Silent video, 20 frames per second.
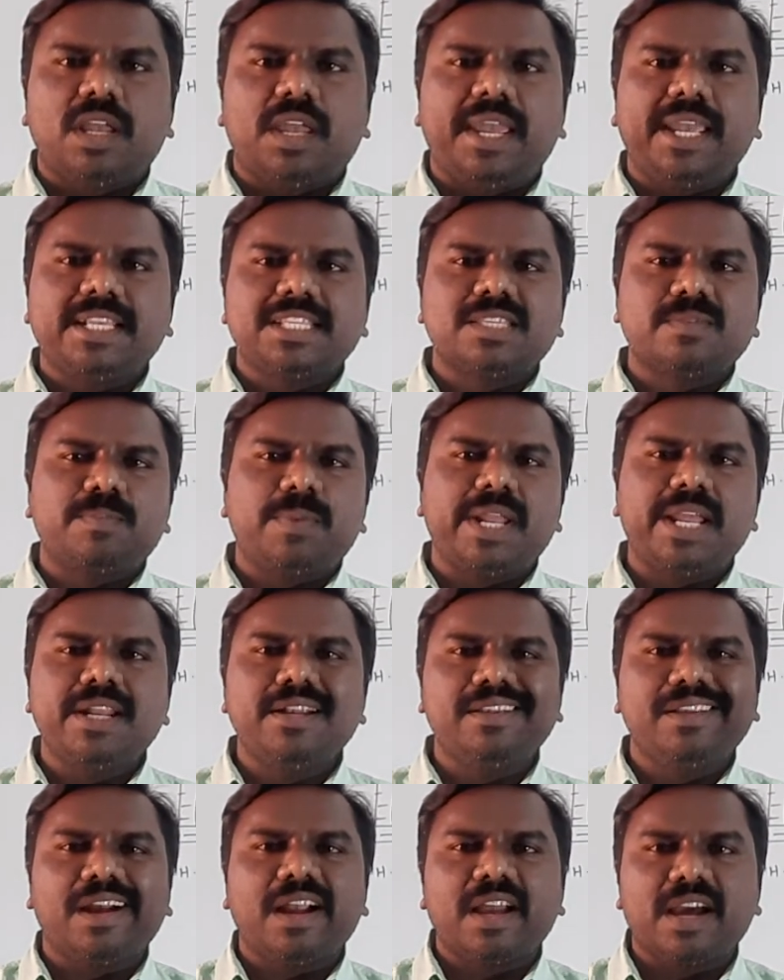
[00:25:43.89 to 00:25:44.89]

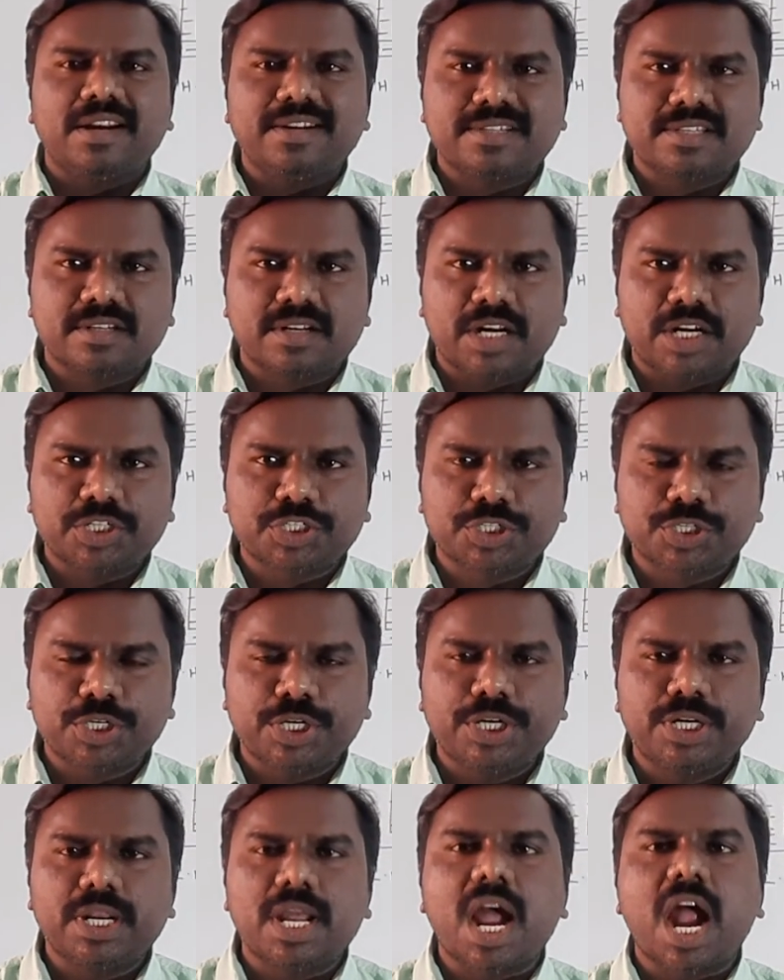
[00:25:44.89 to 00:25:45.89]
explain the
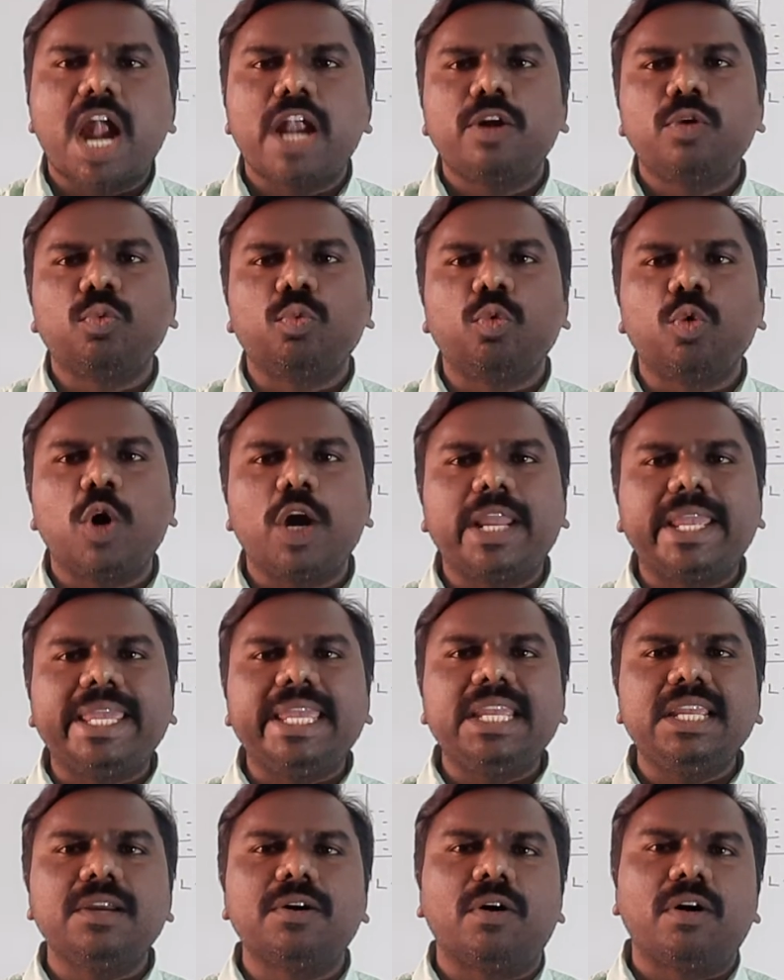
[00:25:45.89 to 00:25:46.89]
construction and
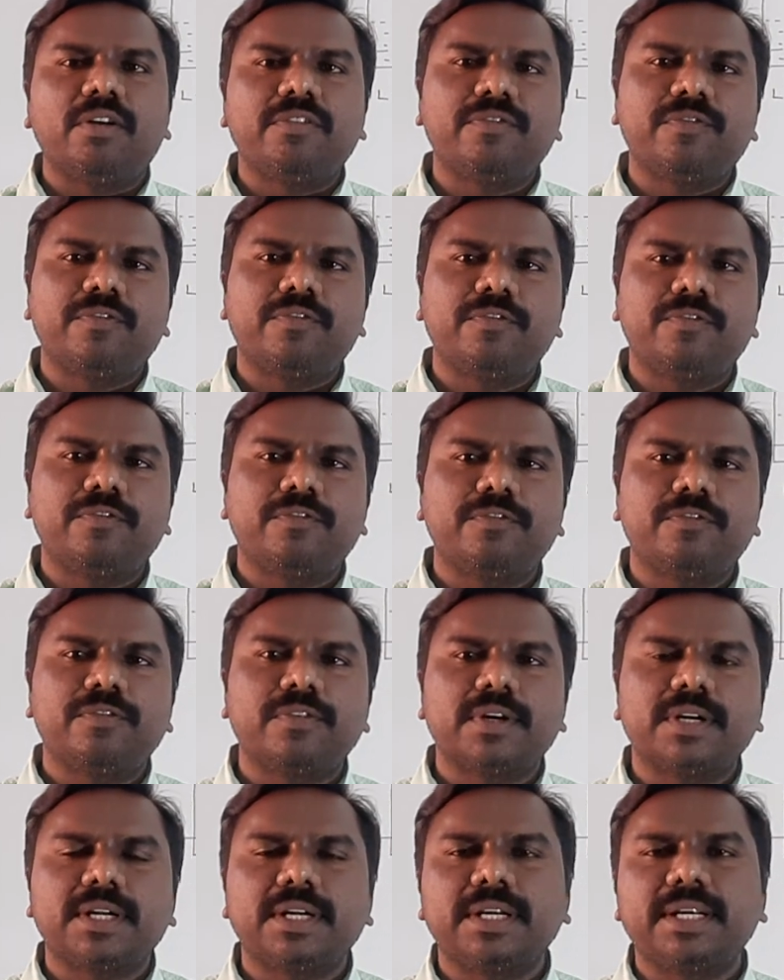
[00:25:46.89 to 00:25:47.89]
working of
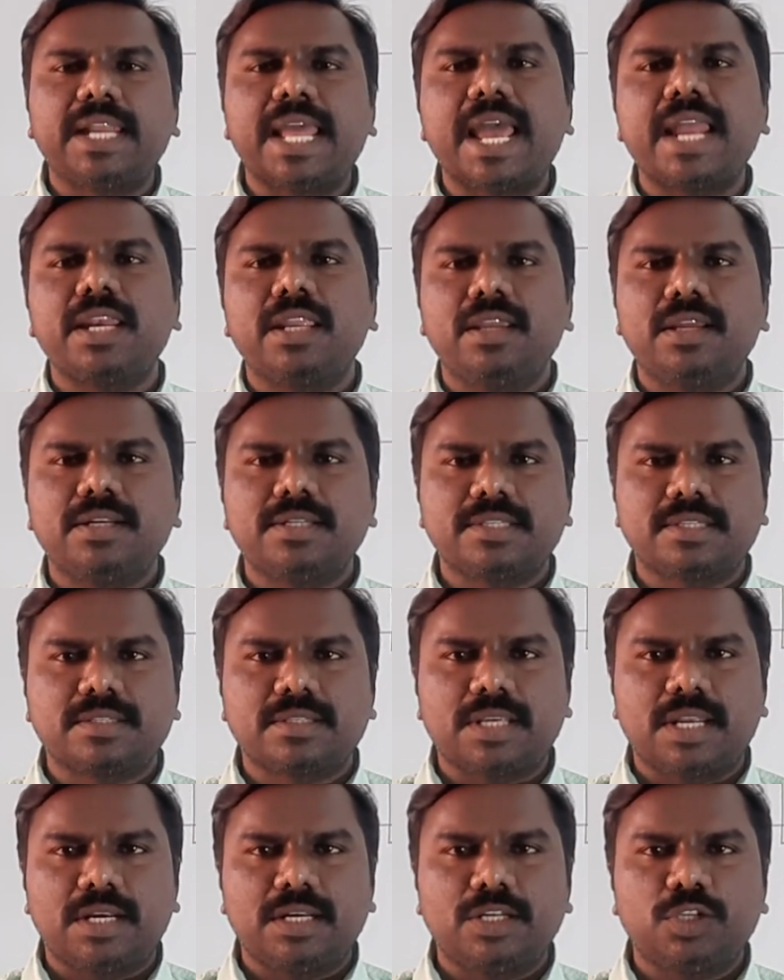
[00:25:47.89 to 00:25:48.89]
Daniel
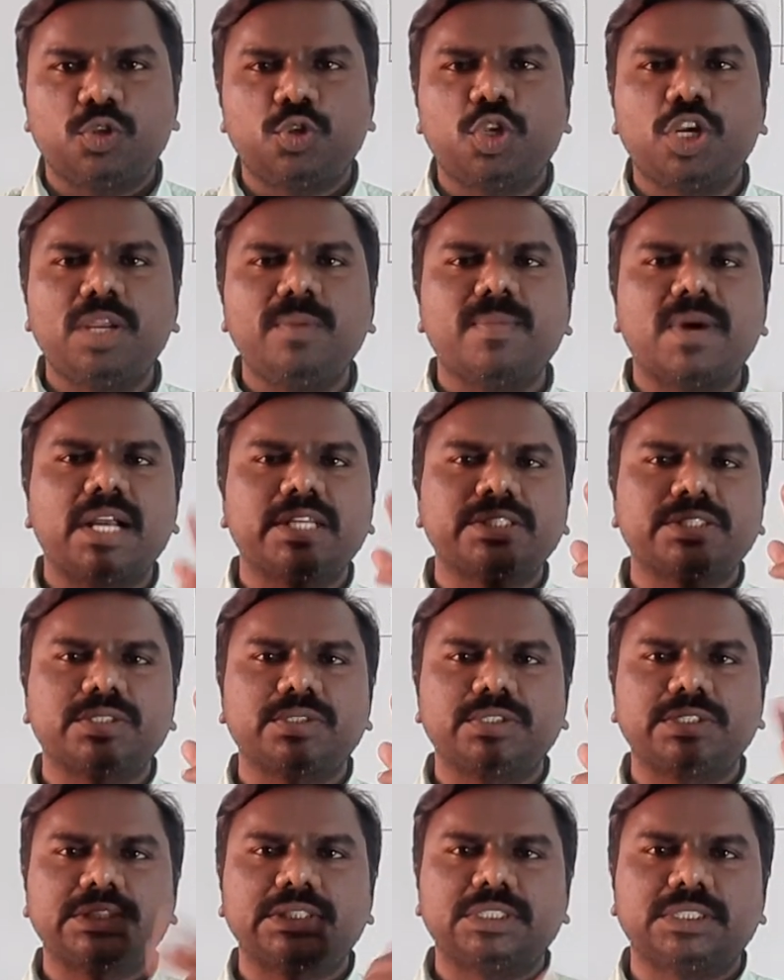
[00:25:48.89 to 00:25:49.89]
cell. 3 marks
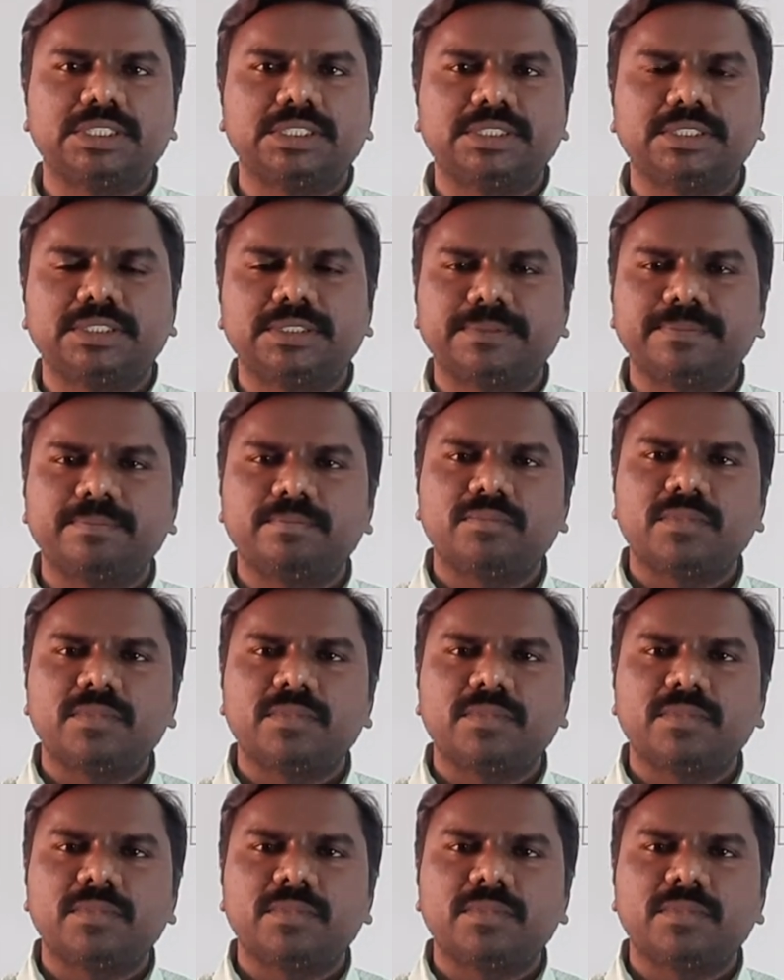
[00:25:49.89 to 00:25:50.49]
question it is.